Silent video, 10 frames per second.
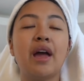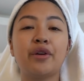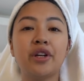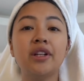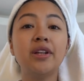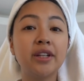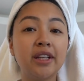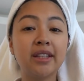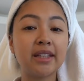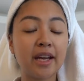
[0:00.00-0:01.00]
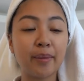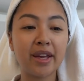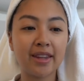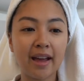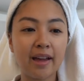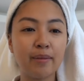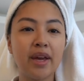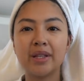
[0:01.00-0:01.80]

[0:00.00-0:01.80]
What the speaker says: I really, really take my time.